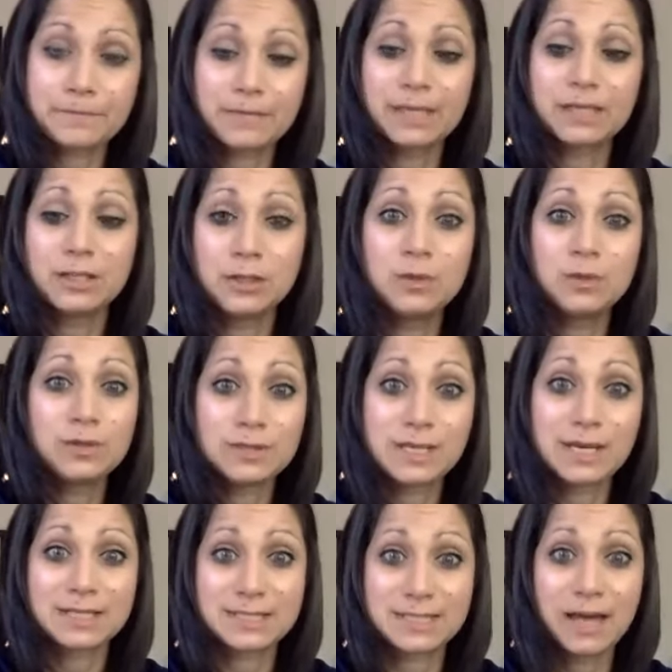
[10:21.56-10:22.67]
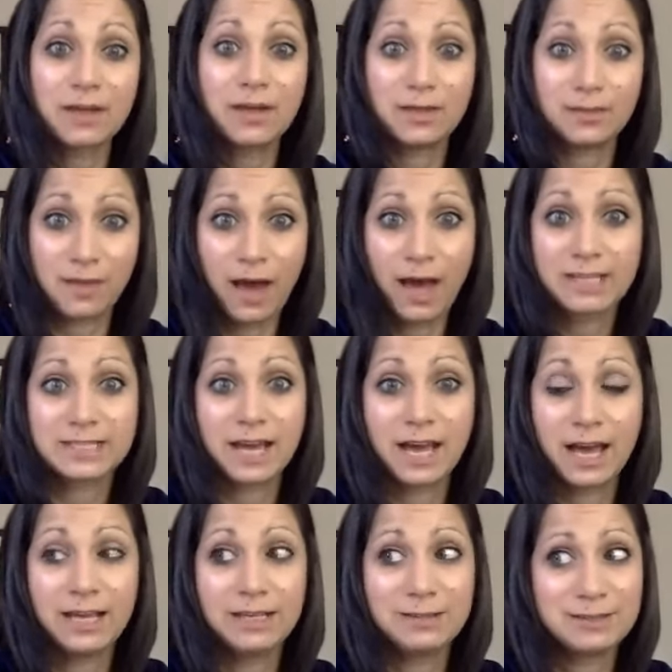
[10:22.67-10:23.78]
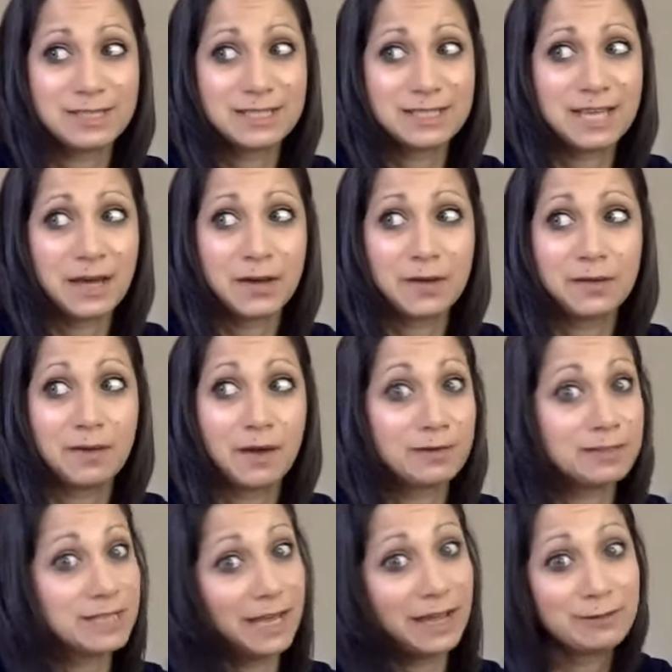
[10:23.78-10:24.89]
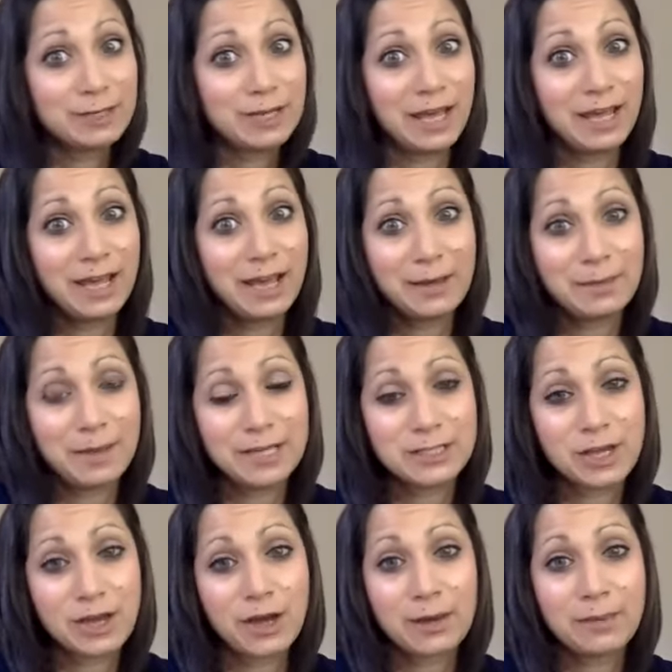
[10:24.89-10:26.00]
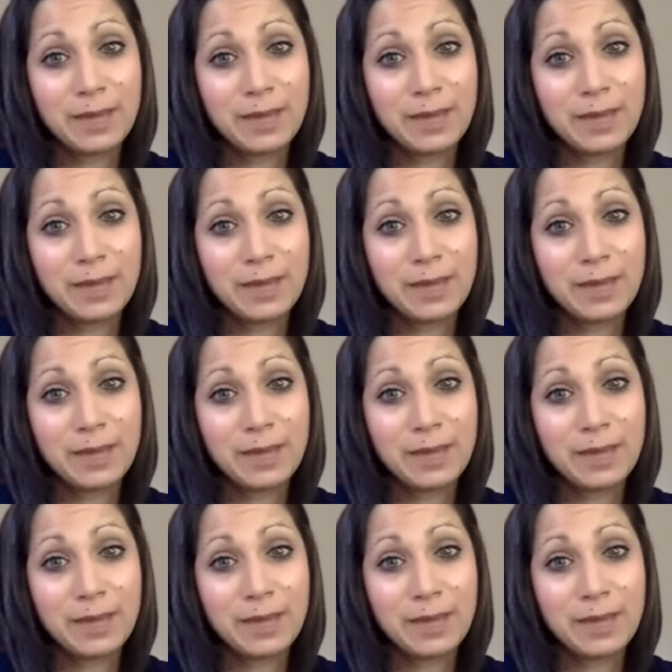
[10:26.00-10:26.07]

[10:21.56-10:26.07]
You use Excel a lot. I use Excel all day, every day at my job,